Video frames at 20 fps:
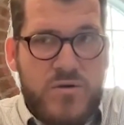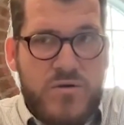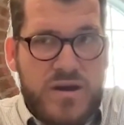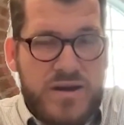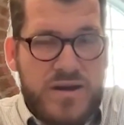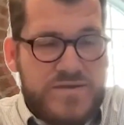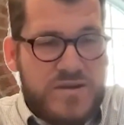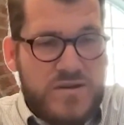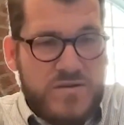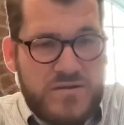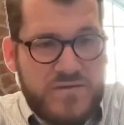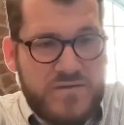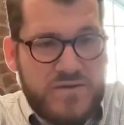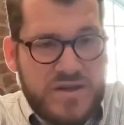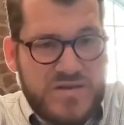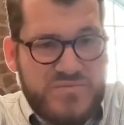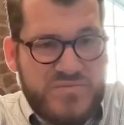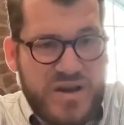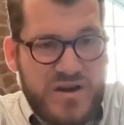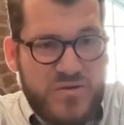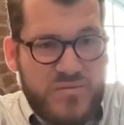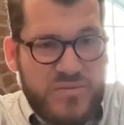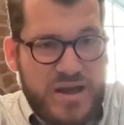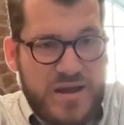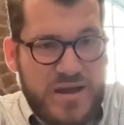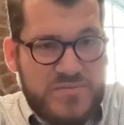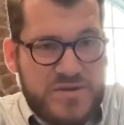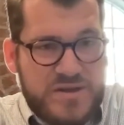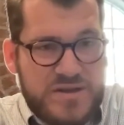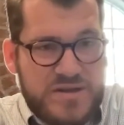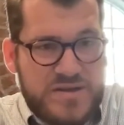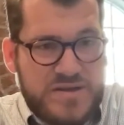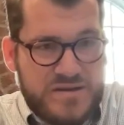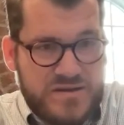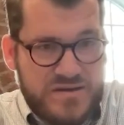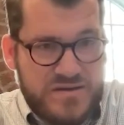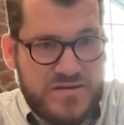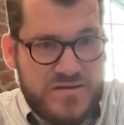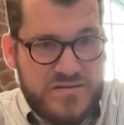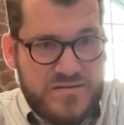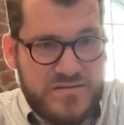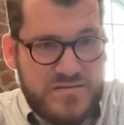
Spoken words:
have certain of these Paedo Baptist